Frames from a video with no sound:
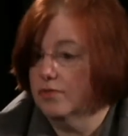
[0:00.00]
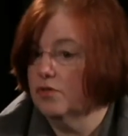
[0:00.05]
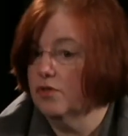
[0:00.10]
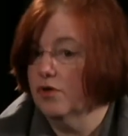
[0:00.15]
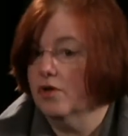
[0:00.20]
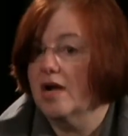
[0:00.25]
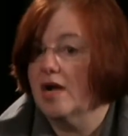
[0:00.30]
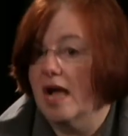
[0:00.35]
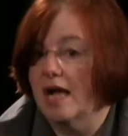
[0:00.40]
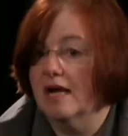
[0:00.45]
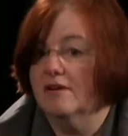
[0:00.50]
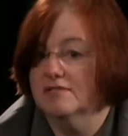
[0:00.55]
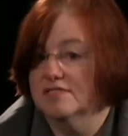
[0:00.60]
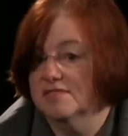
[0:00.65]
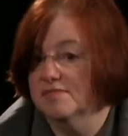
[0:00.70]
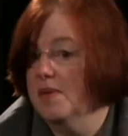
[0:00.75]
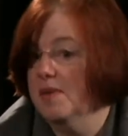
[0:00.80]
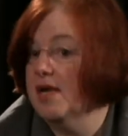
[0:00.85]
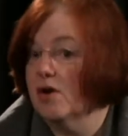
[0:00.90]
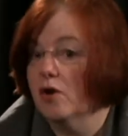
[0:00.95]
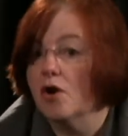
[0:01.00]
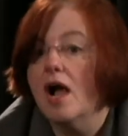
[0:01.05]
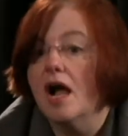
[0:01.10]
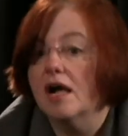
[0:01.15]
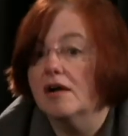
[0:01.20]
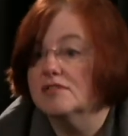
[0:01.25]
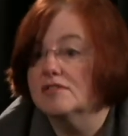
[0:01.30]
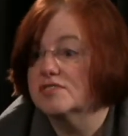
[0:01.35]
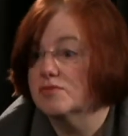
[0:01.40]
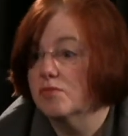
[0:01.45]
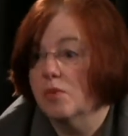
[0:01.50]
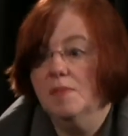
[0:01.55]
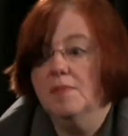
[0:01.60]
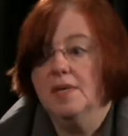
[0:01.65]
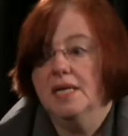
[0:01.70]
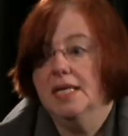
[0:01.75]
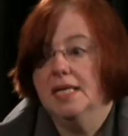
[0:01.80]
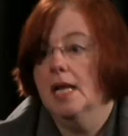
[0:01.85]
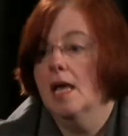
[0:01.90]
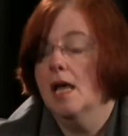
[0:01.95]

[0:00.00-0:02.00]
your congressman or congresswoman.